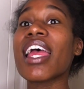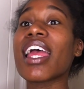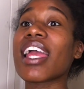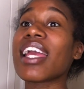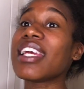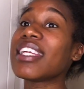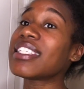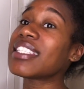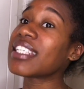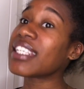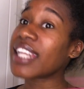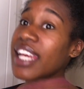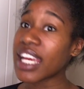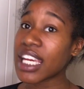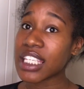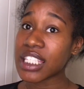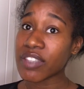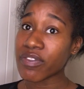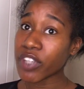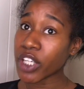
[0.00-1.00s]
And
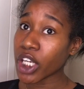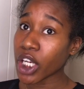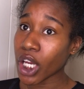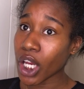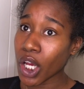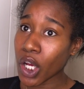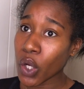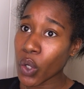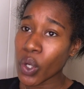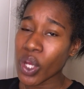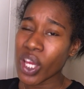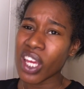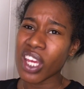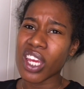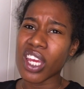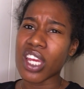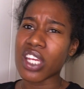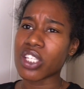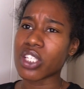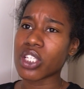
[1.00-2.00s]
today's video
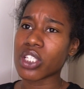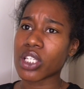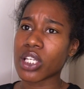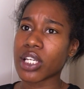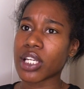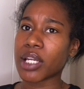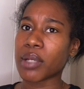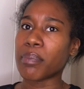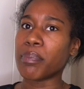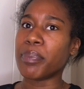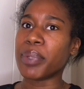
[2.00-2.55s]
is just gonna